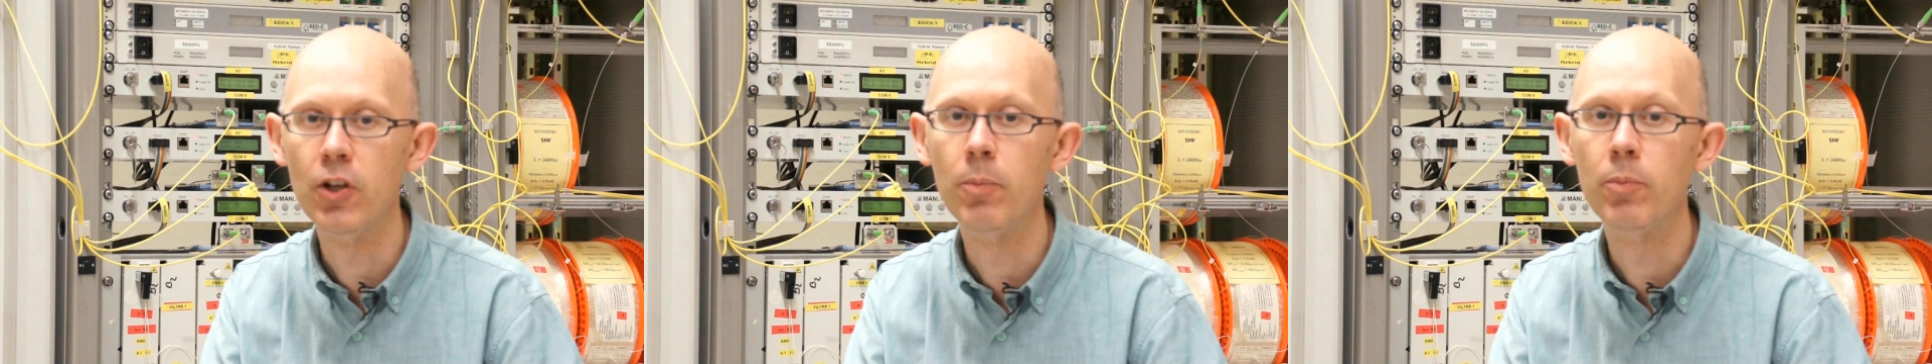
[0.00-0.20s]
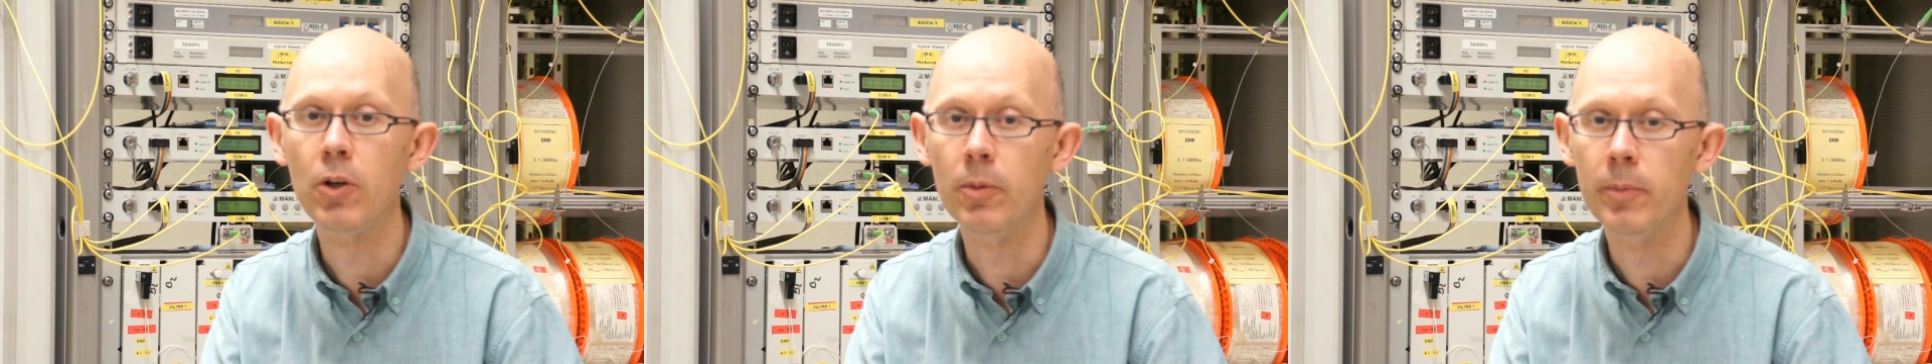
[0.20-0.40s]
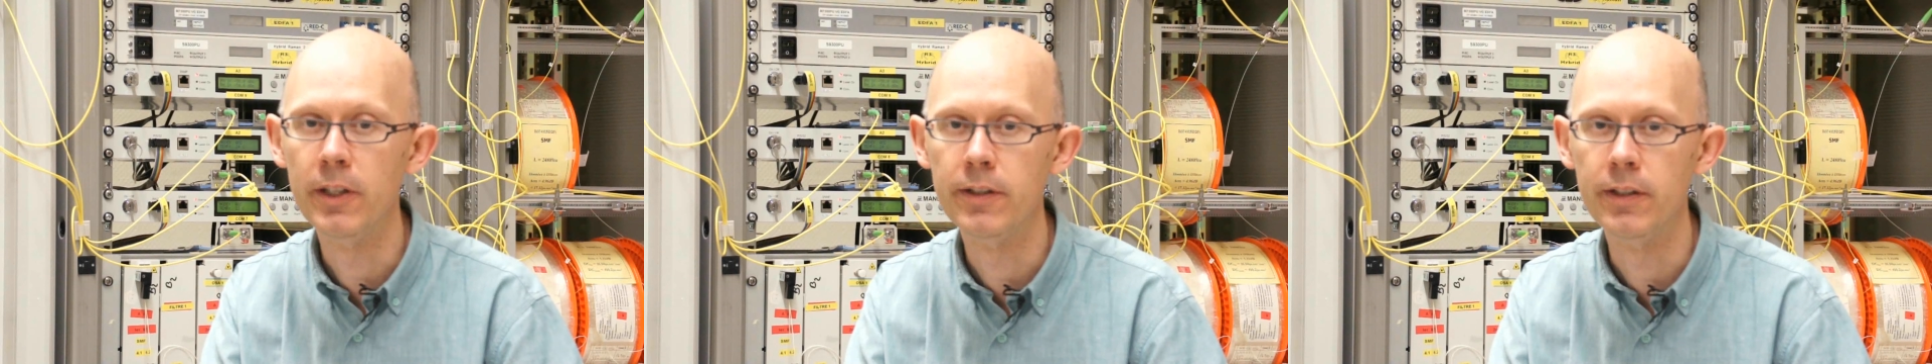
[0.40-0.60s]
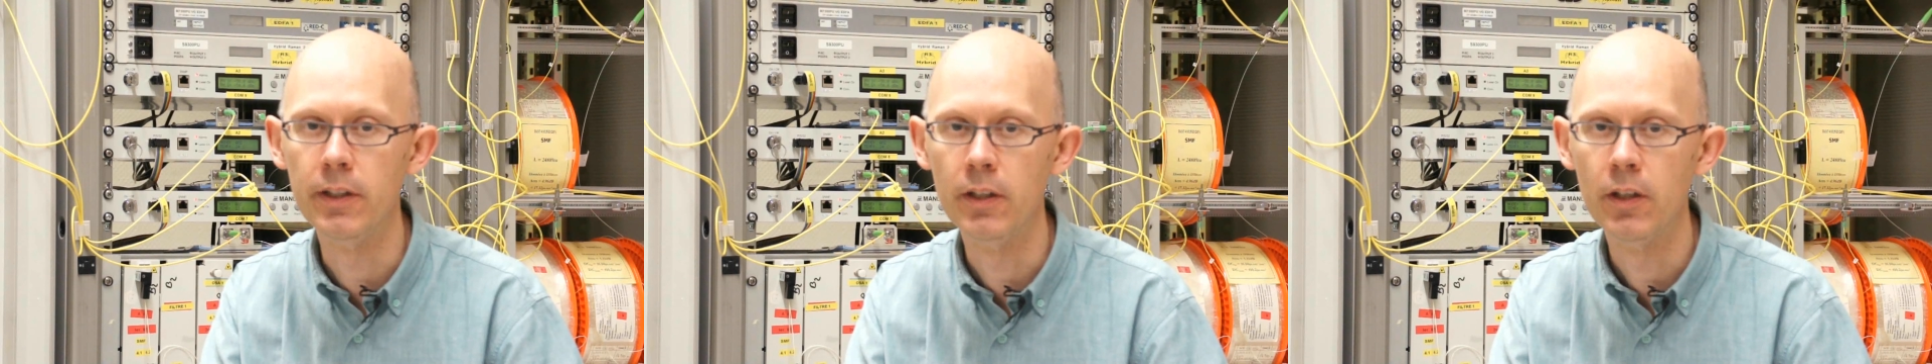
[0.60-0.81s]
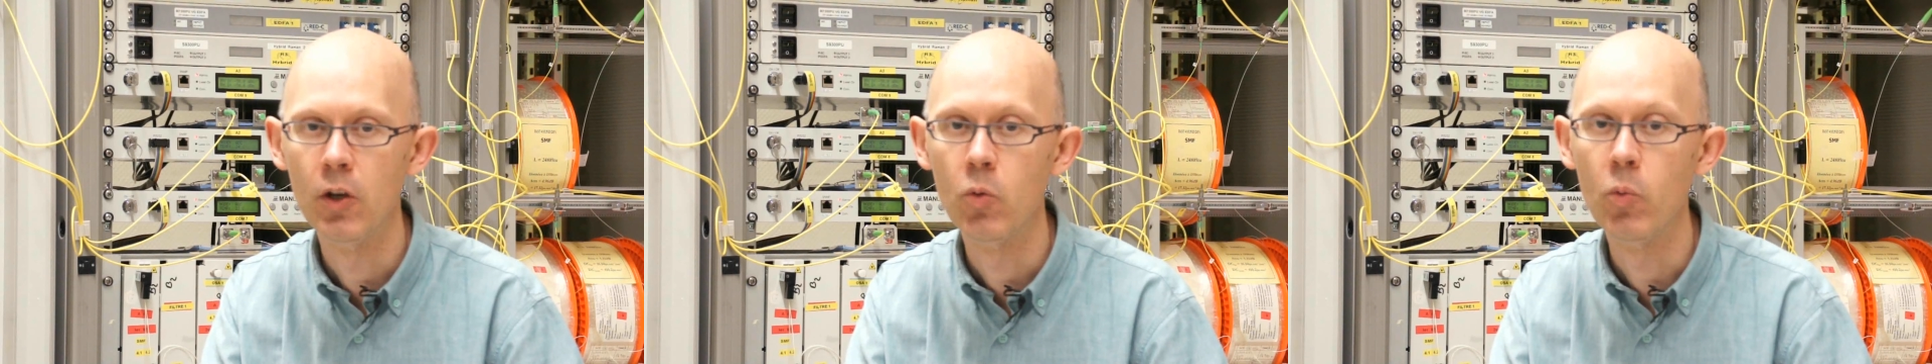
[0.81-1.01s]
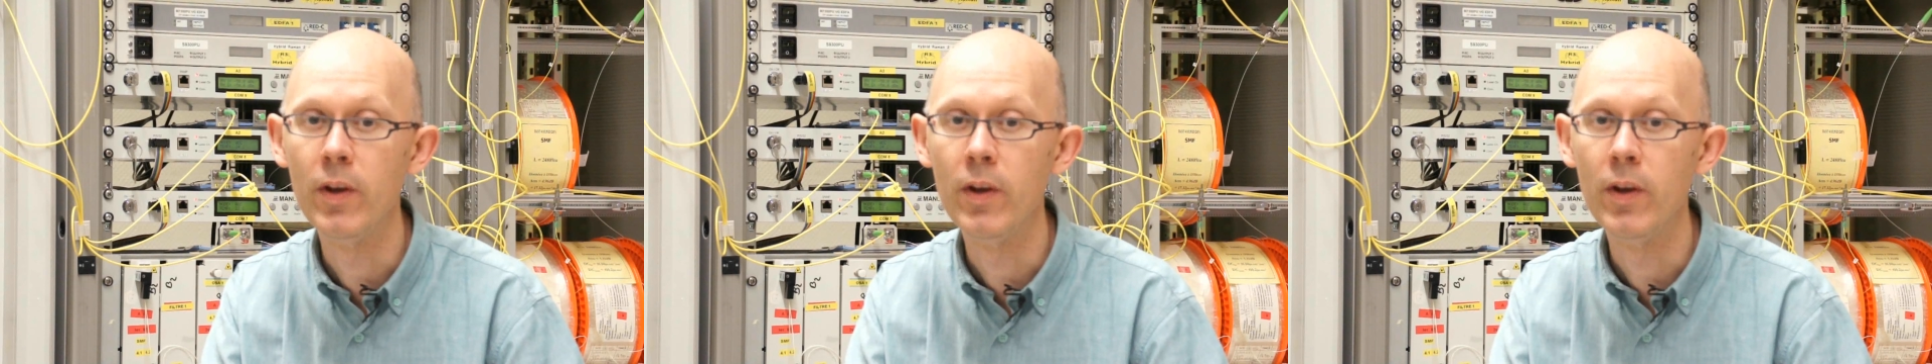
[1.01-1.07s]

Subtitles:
subcommittee